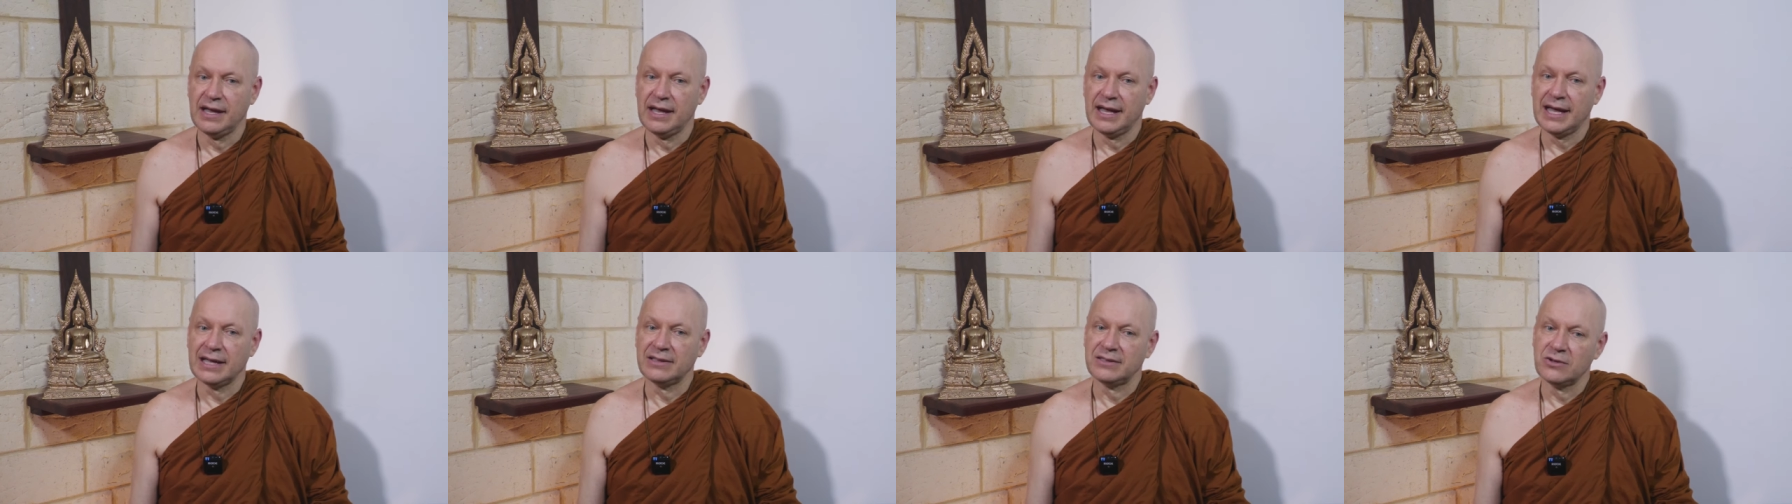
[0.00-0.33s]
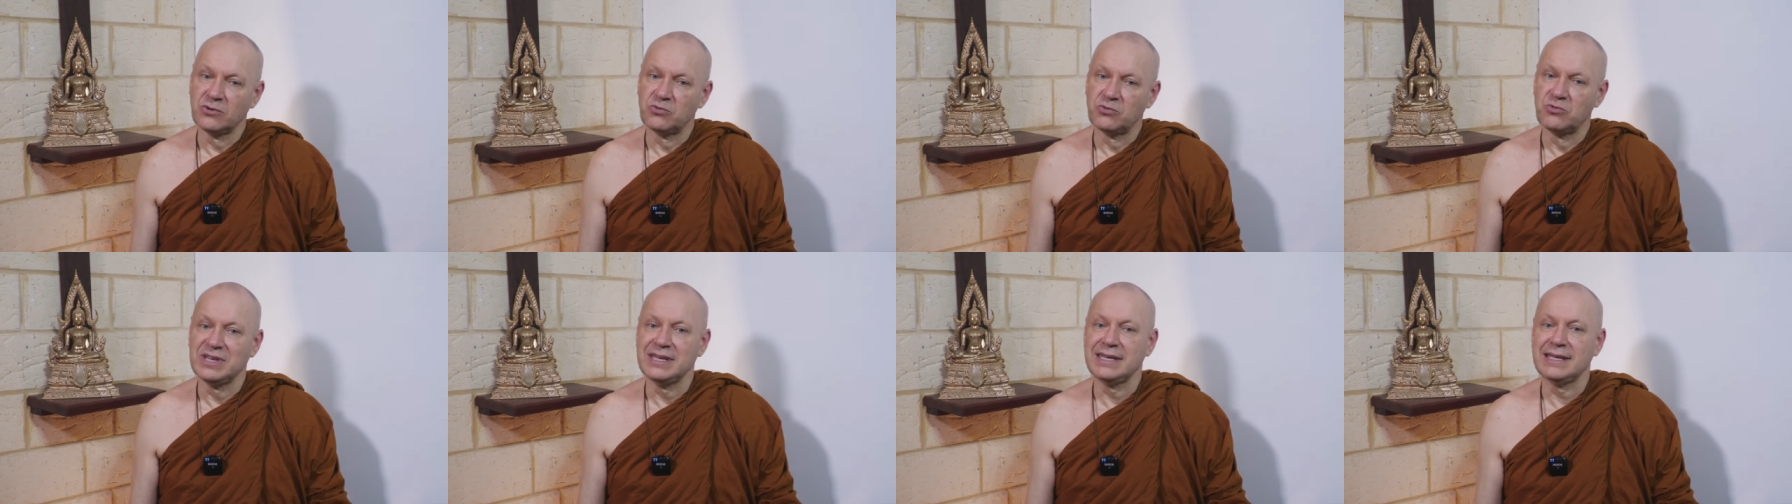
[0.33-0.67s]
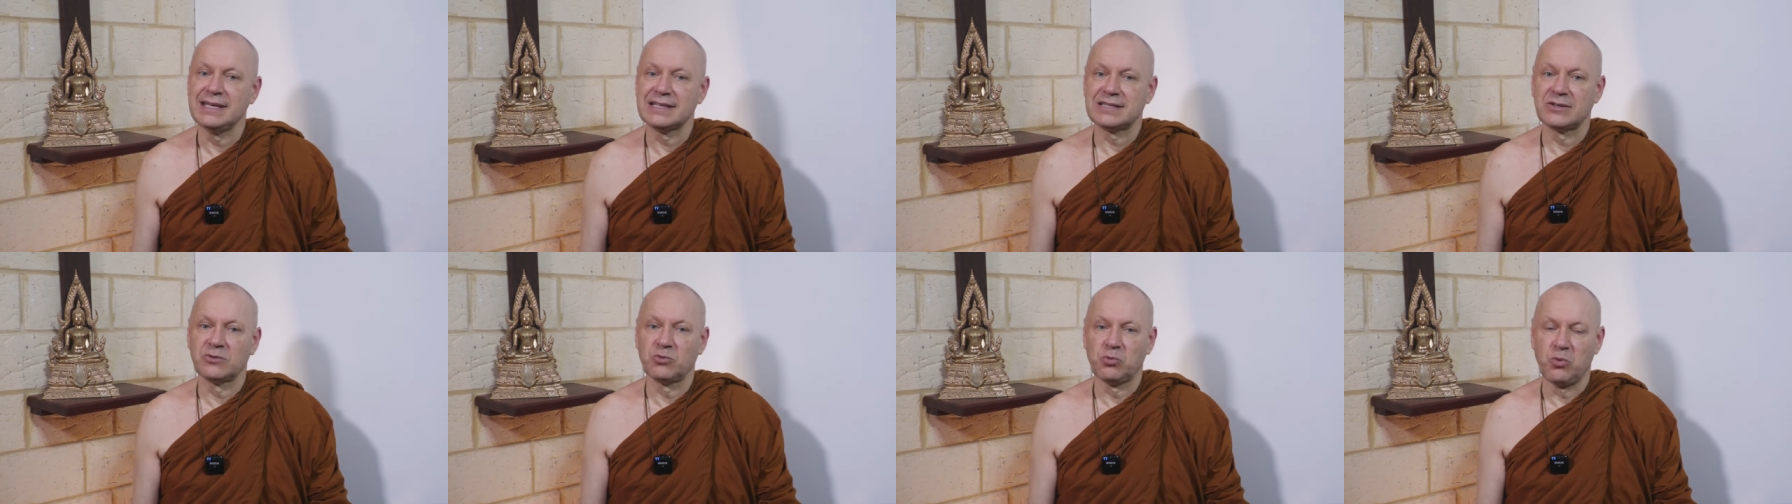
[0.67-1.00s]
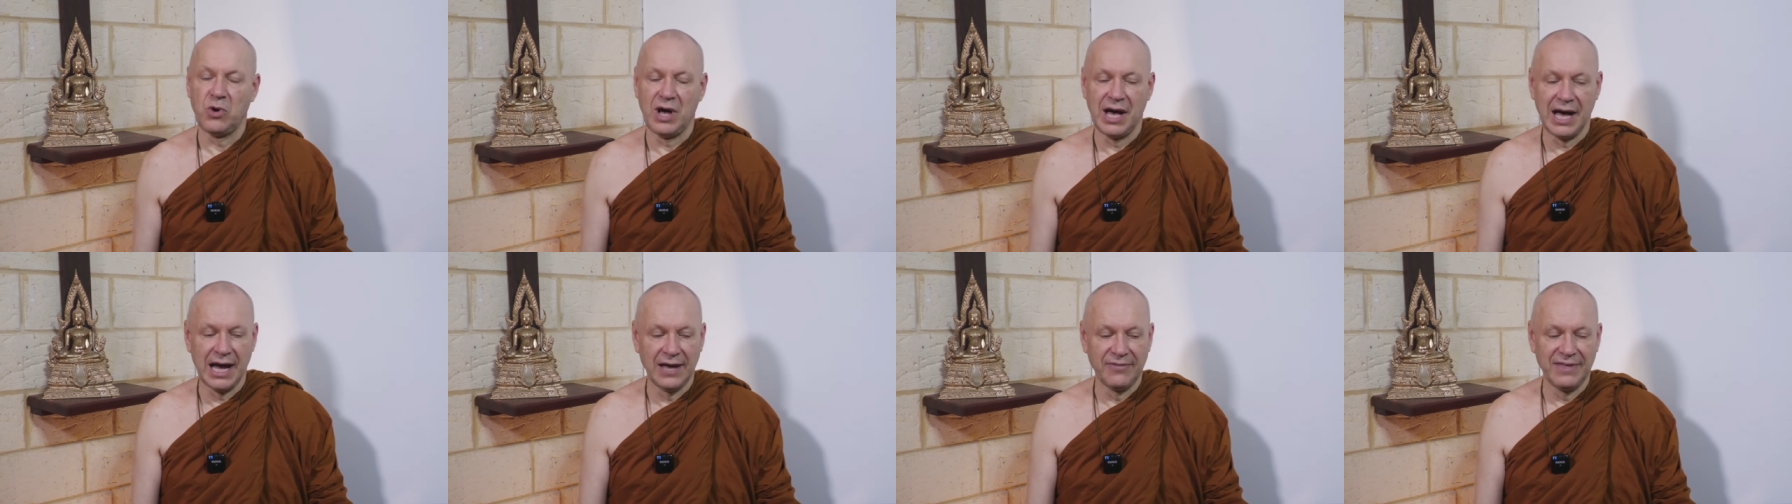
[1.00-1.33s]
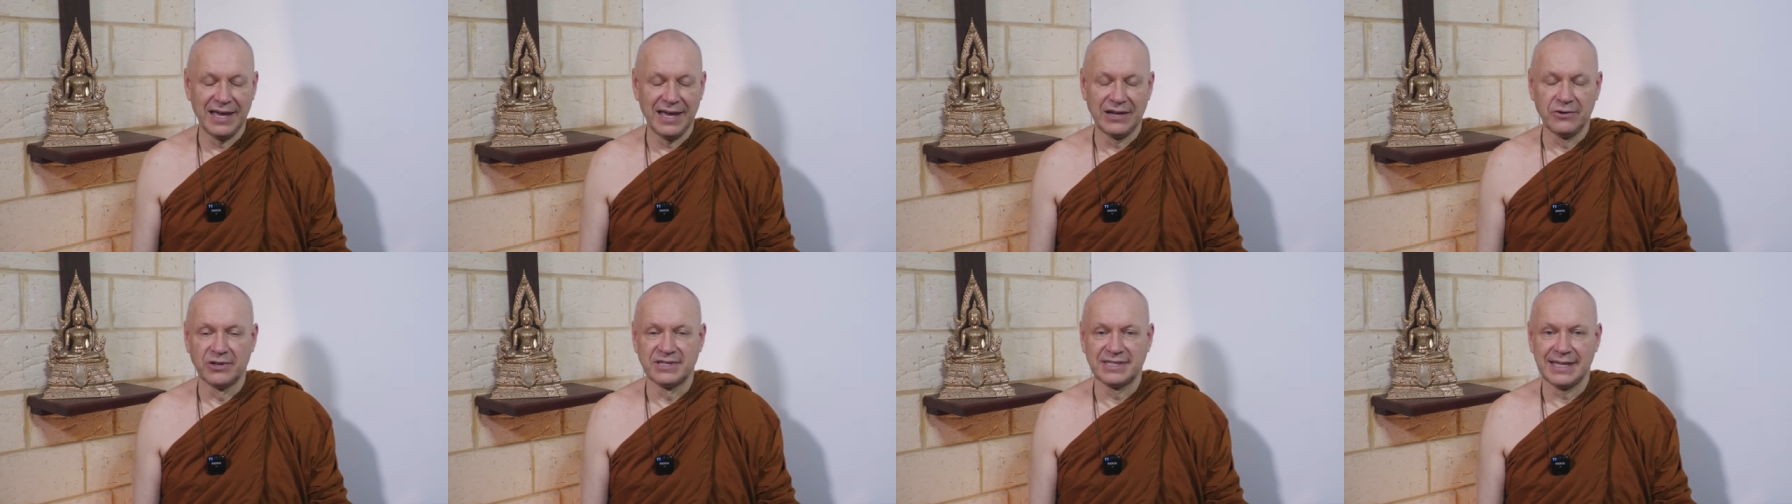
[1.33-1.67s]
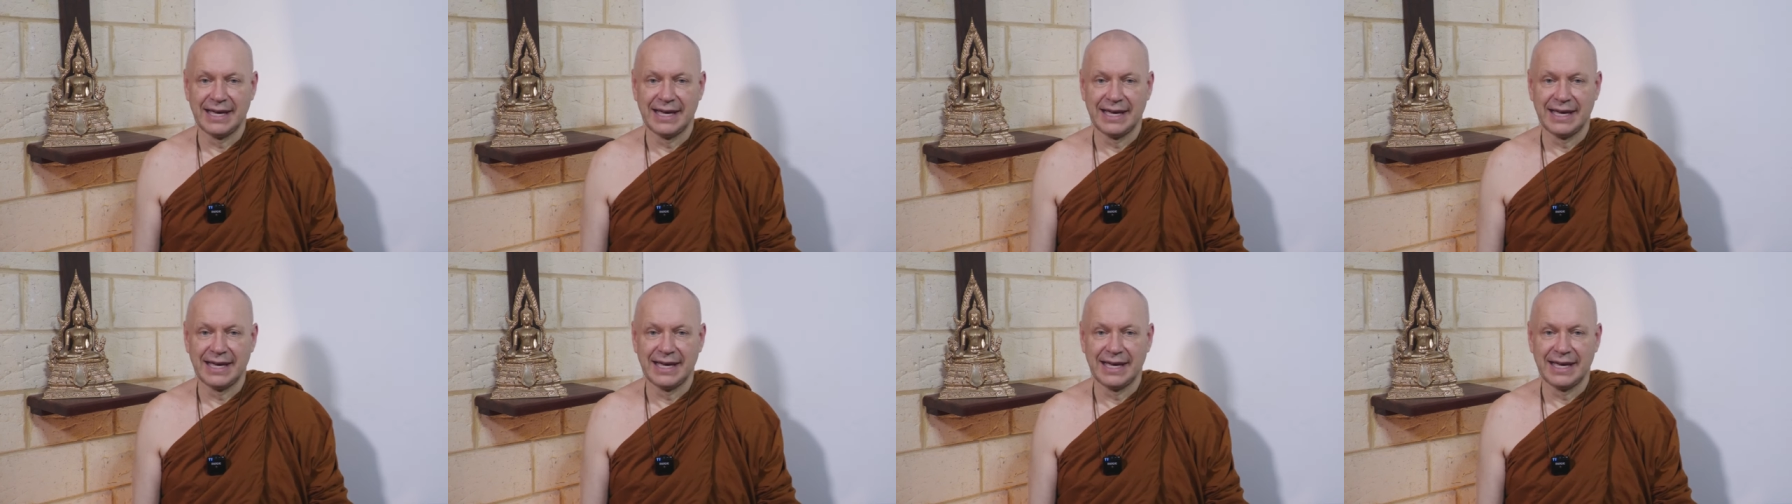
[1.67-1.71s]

And the reason why they are not